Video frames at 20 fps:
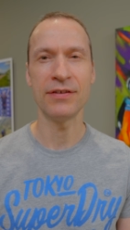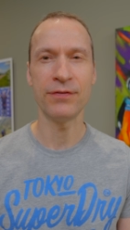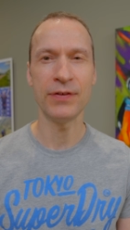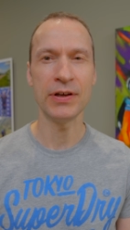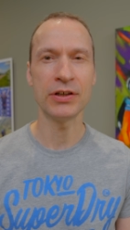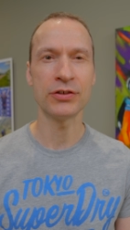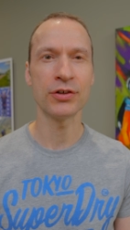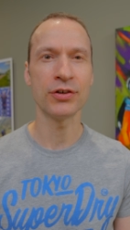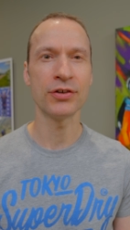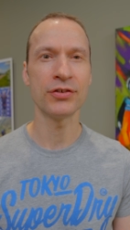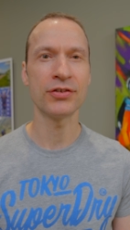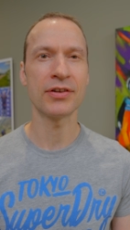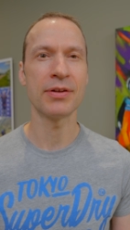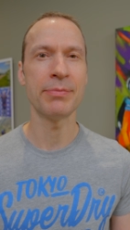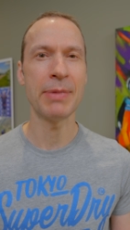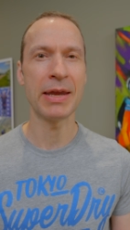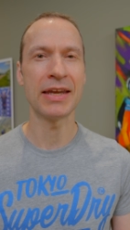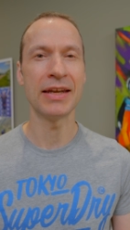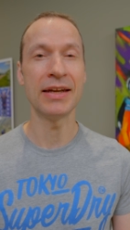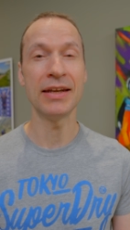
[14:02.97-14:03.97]
features to
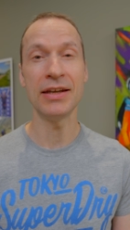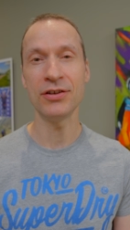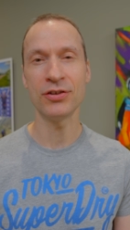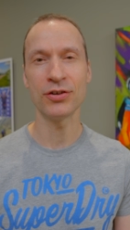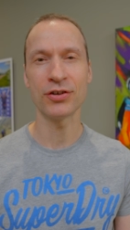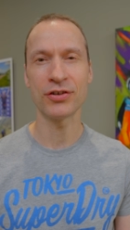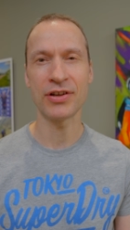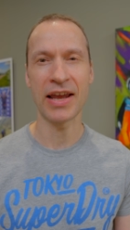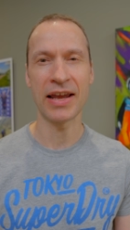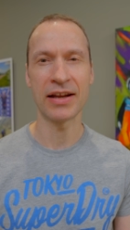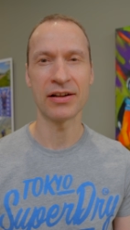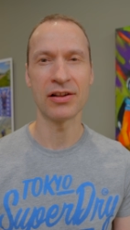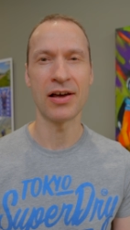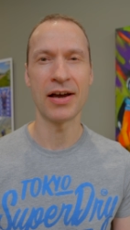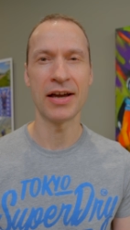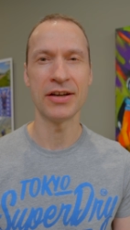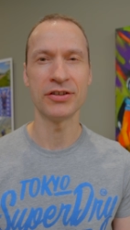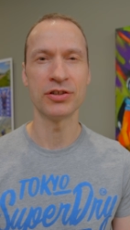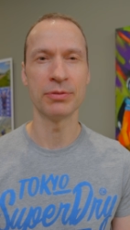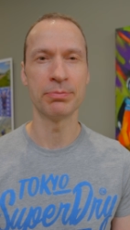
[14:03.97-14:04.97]
make it easier to
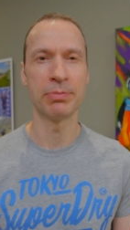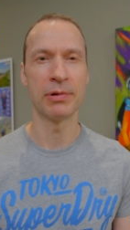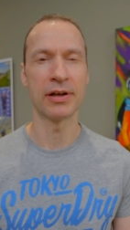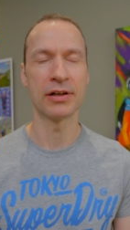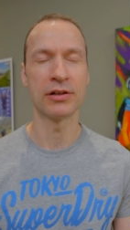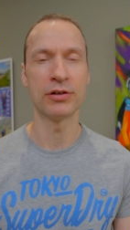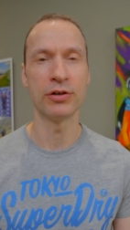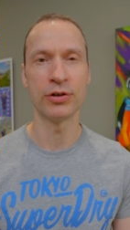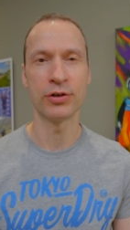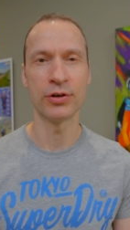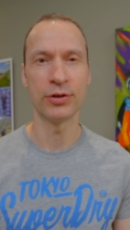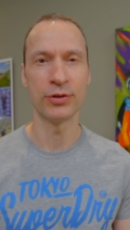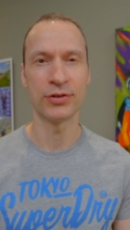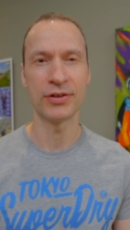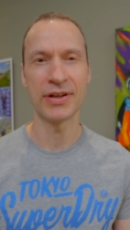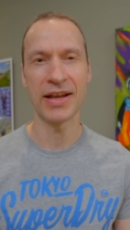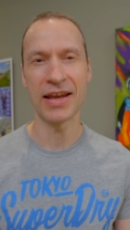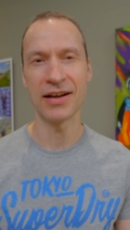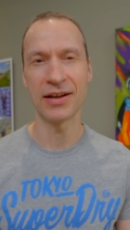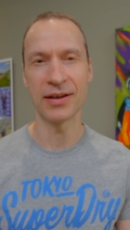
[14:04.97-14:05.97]
analyze your blood glucose
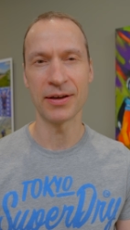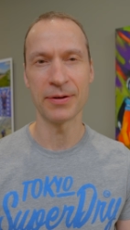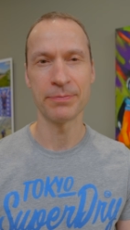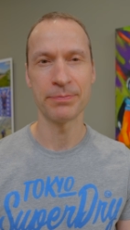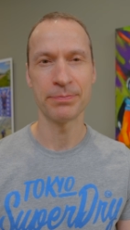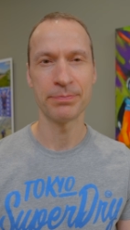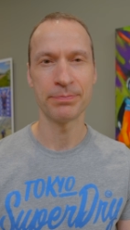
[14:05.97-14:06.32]
data.